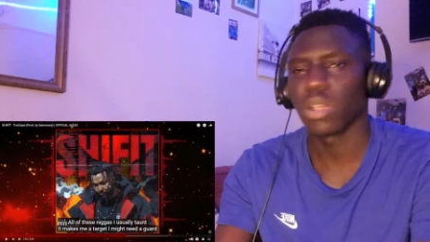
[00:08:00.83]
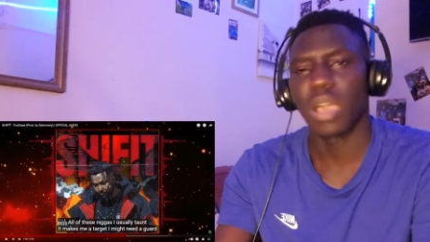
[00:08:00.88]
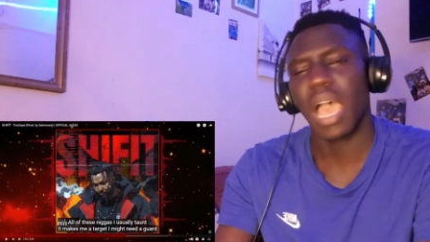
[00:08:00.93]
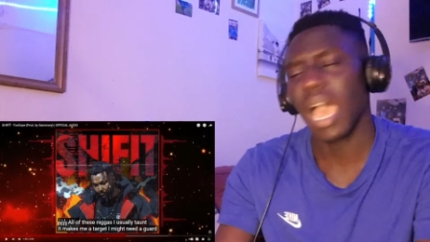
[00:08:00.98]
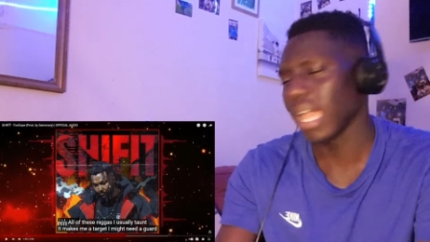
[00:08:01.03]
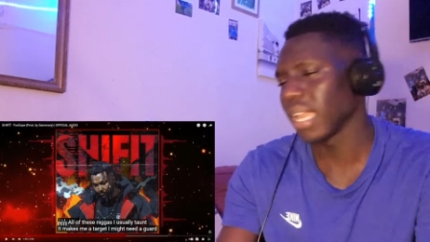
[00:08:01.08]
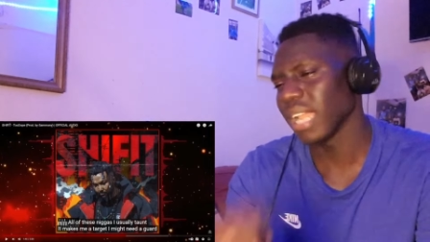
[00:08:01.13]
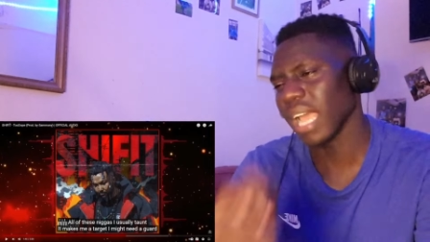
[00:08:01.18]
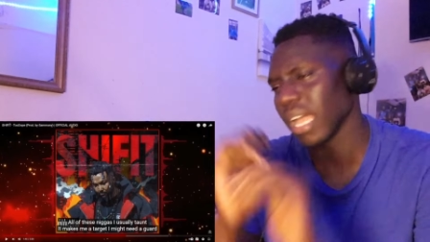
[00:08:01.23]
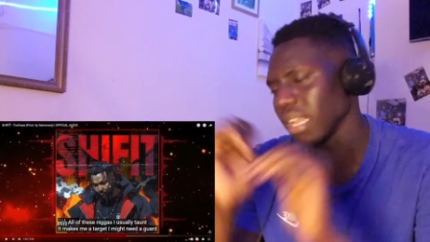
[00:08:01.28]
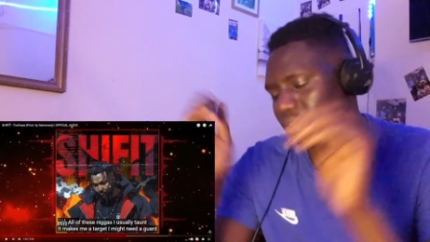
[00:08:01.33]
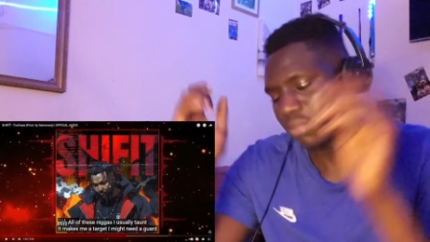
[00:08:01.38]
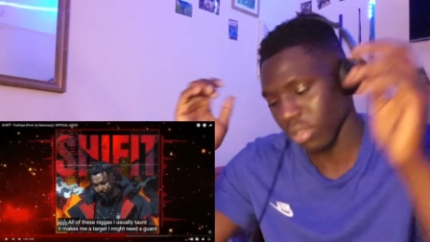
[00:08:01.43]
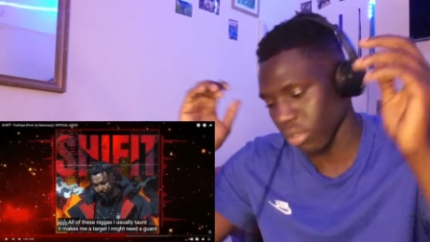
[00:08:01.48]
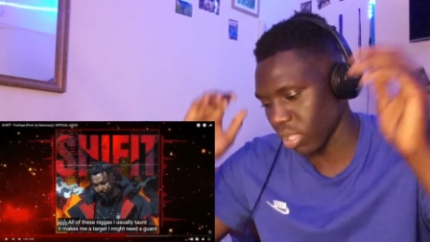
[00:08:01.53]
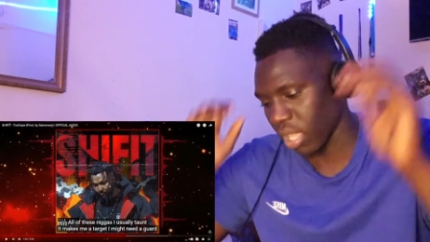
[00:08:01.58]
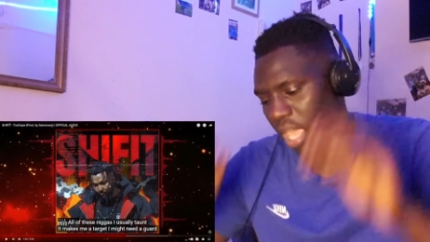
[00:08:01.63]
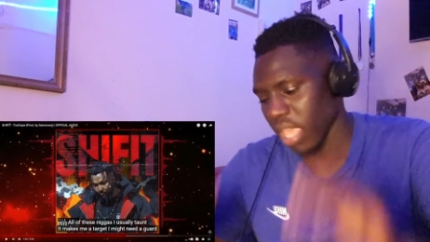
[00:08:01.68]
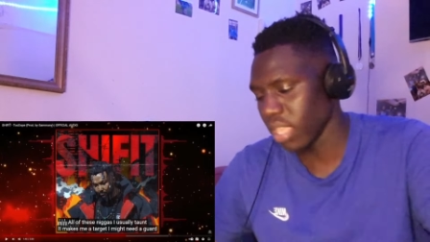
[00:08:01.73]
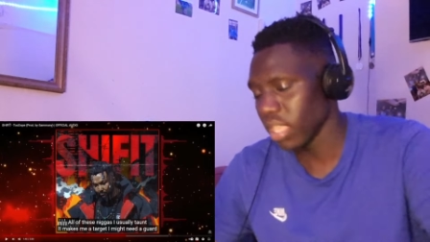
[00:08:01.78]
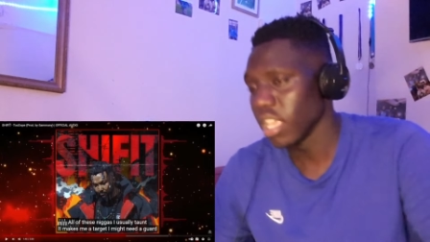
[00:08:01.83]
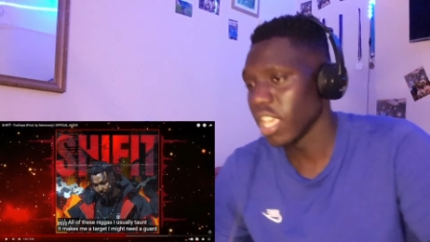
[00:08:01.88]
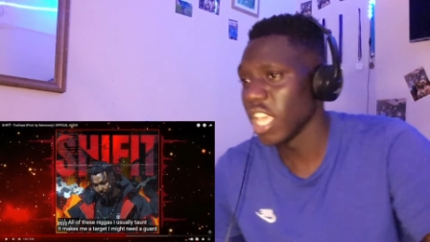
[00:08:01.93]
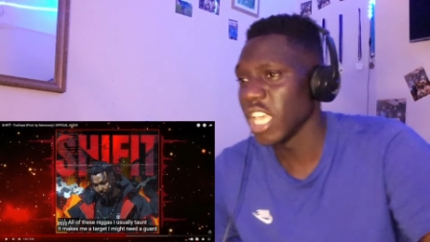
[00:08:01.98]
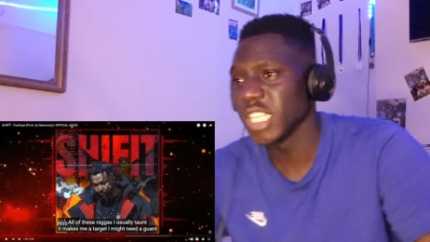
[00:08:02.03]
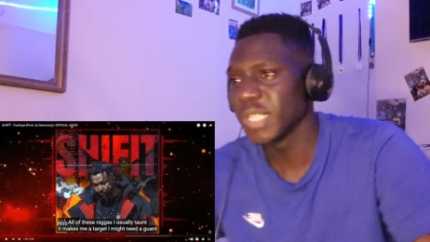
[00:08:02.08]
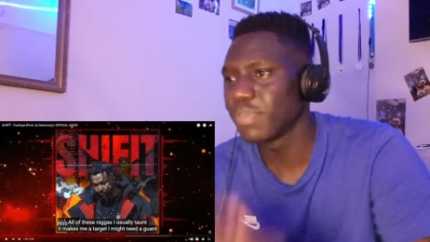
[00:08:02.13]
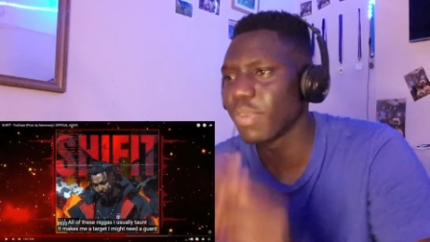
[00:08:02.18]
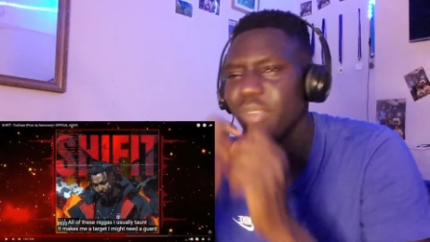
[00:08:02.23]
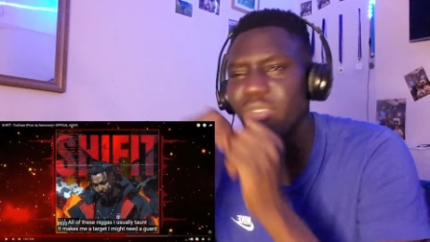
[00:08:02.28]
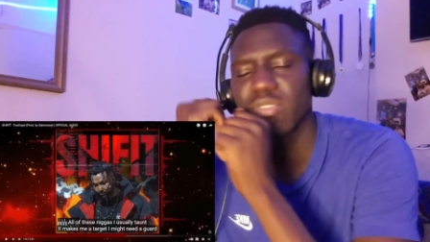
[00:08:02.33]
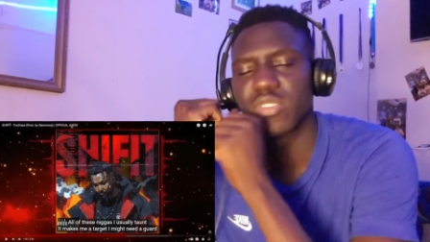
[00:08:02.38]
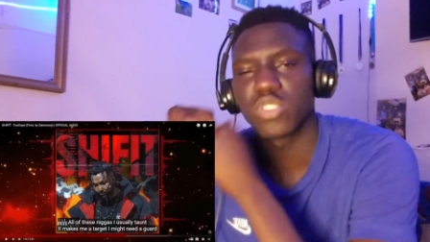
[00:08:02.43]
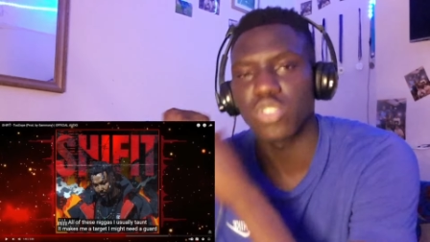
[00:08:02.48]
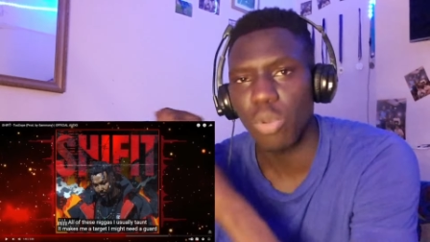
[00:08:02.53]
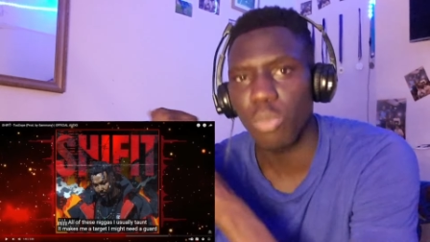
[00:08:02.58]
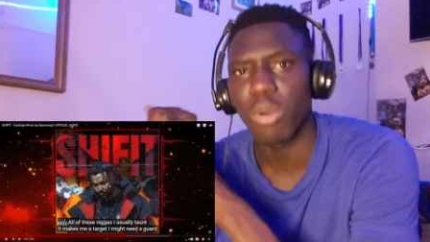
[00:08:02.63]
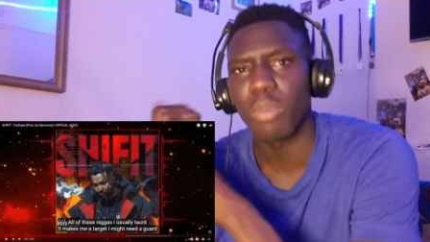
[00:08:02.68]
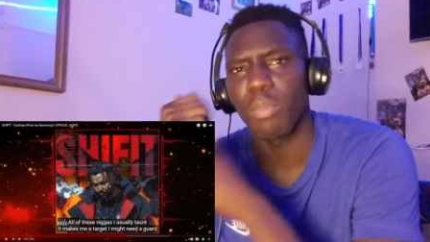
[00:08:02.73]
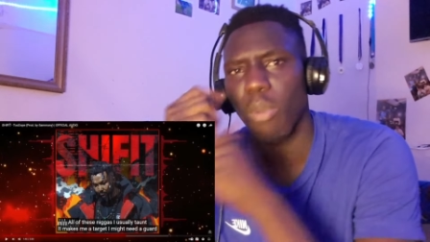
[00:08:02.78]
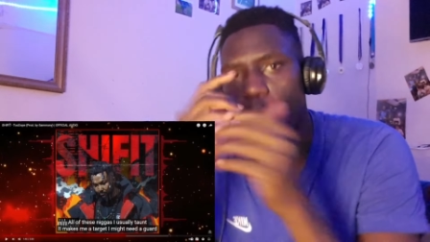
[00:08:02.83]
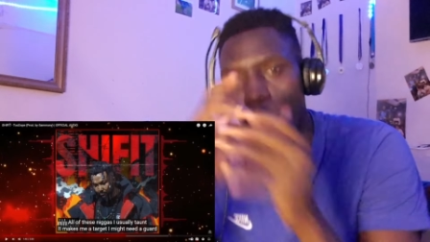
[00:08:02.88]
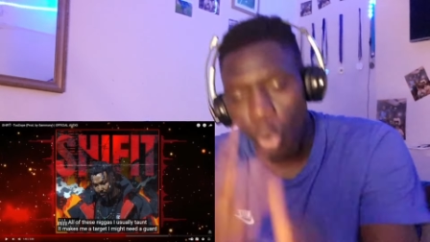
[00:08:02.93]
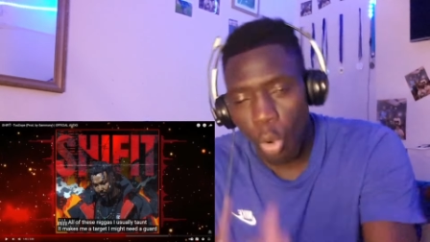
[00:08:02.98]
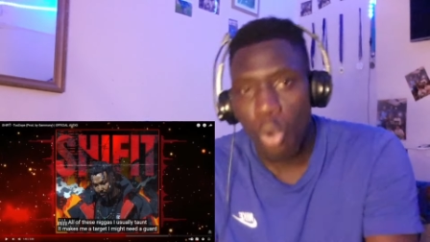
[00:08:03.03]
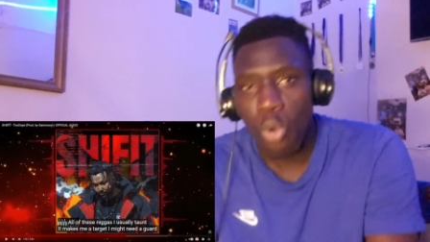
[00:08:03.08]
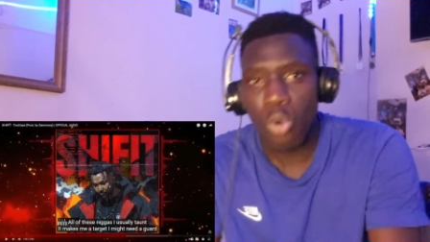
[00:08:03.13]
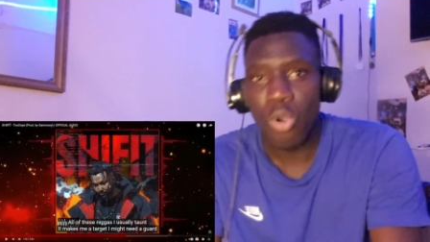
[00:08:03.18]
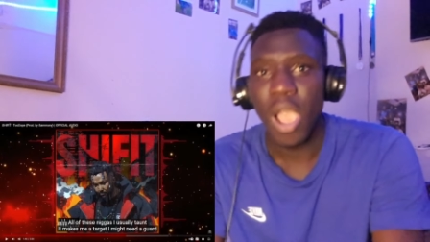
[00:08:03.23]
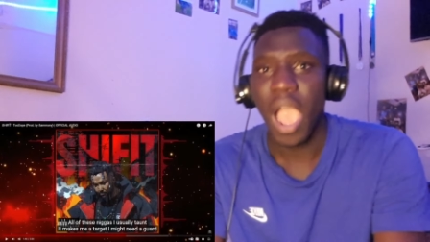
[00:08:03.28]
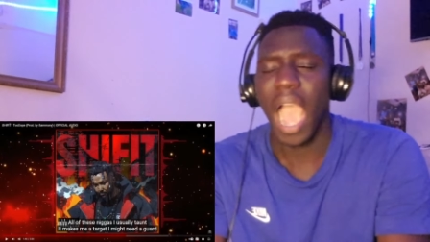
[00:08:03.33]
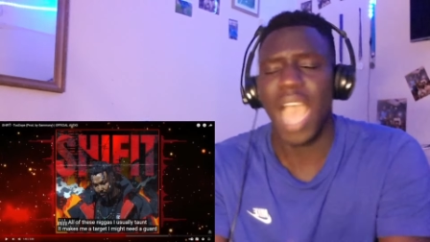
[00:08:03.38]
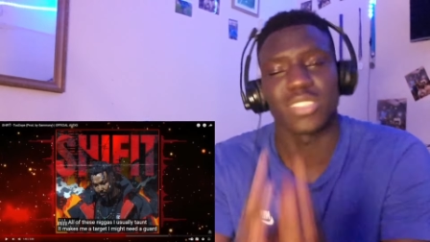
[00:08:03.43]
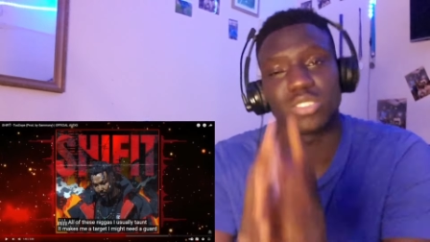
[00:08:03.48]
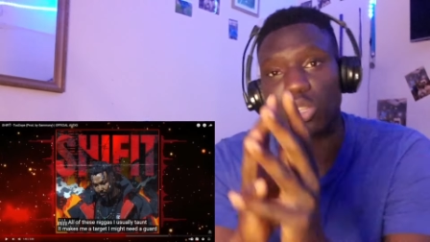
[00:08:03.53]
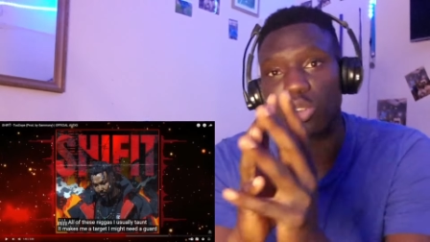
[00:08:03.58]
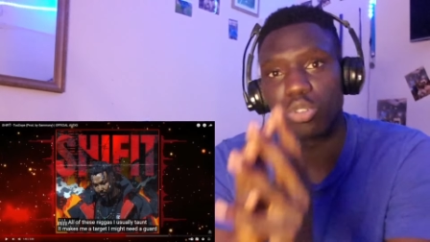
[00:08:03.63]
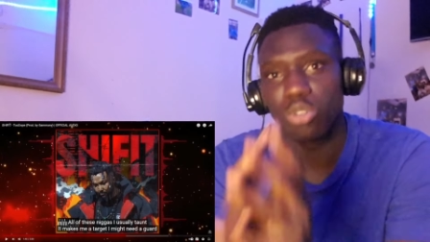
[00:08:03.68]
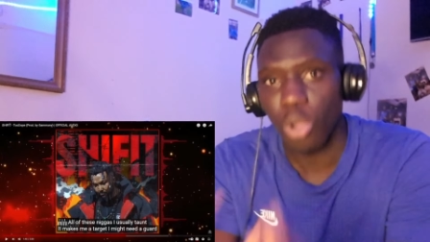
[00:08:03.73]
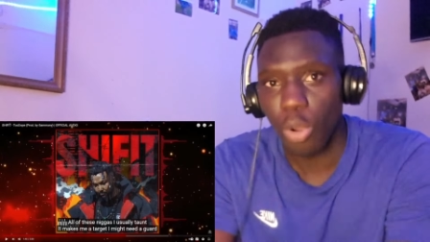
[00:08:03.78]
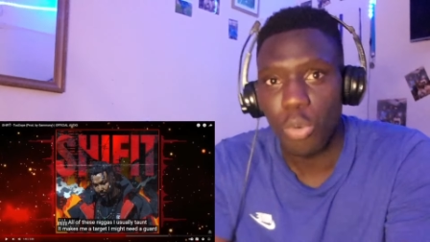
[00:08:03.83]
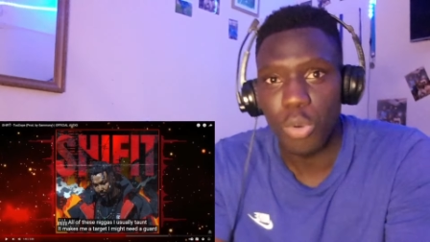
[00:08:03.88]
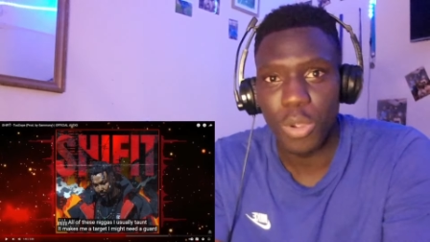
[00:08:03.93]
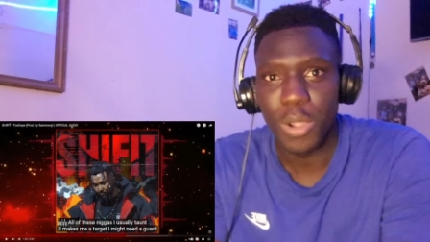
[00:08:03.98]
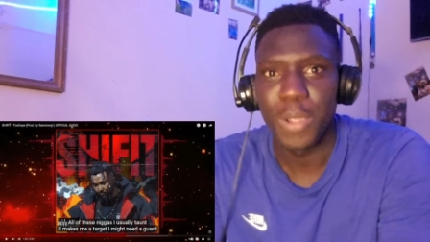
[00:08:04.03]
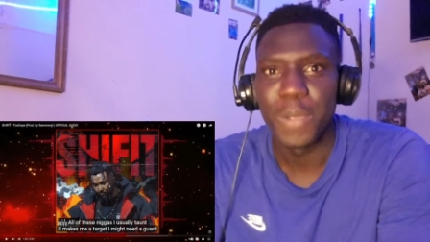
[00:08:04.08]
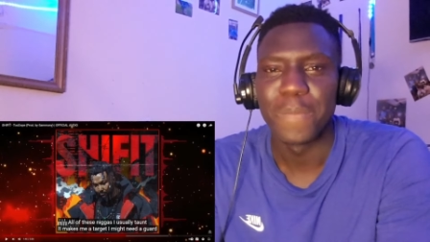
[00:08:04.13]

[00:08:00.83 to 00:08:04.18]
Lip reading: Okay, he's beefing someone, but who? I don't know.